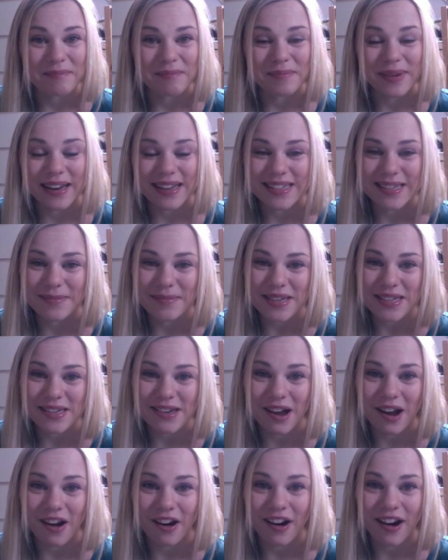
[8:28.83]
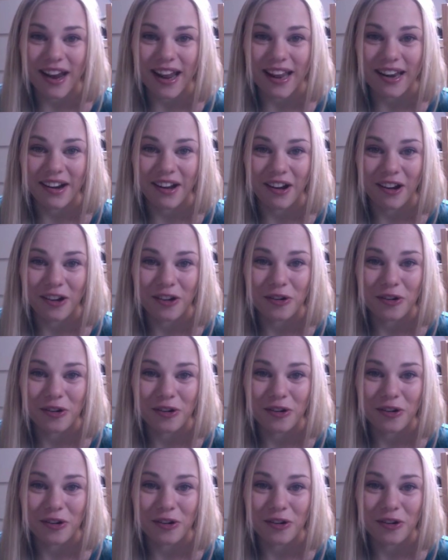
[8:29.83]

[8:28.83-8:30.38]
plus the mascara in our